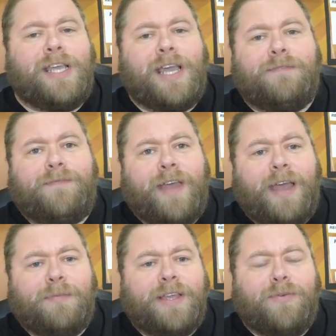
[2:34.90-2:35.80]
and
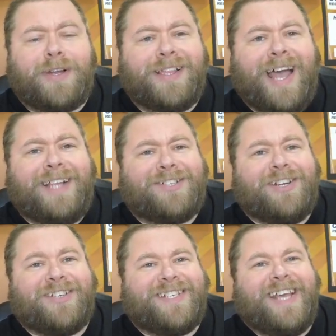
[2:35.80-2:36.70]
family, we're glad you're
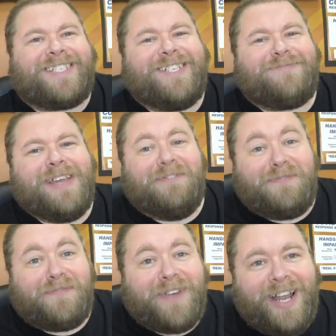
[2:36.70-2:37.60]
here today. It's going to be a
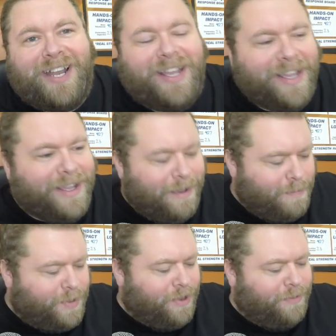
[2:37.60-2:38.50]
fun
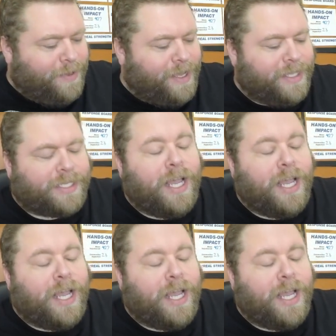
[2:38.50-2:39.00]
build because